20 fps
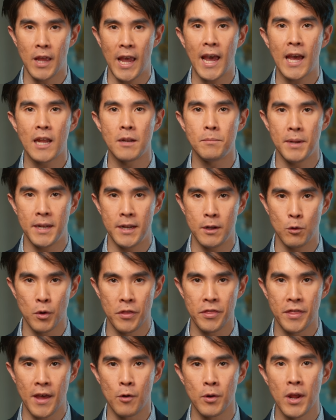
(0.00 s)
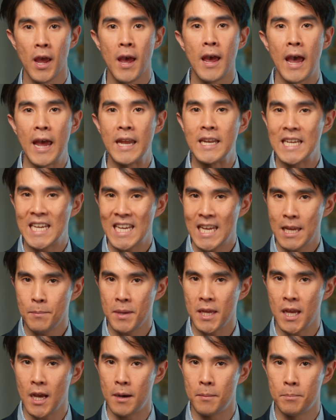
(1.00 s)
and meaning without, and
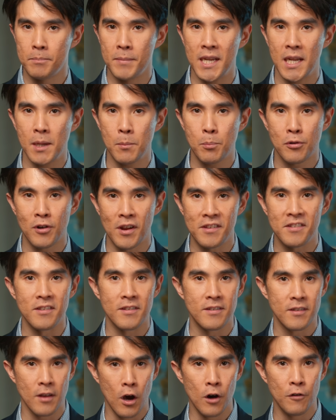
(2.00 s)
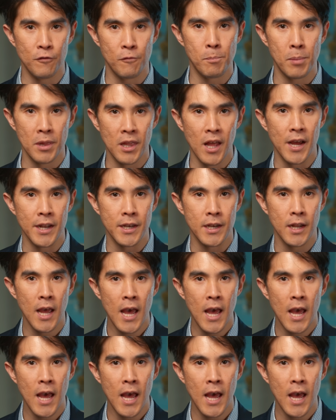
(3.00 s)
emia meaning presence of blood.